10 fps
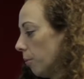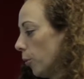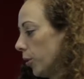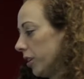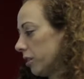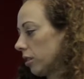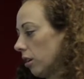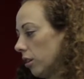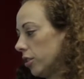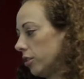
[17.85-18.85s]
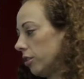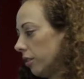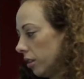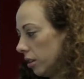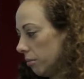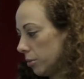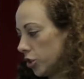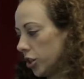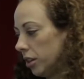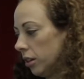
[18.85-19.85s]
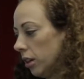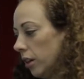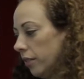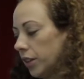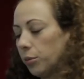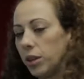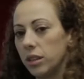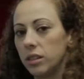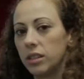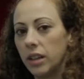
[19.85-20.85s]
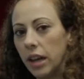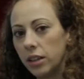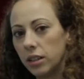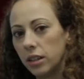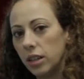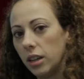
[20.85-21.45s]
points on the machine that we can set,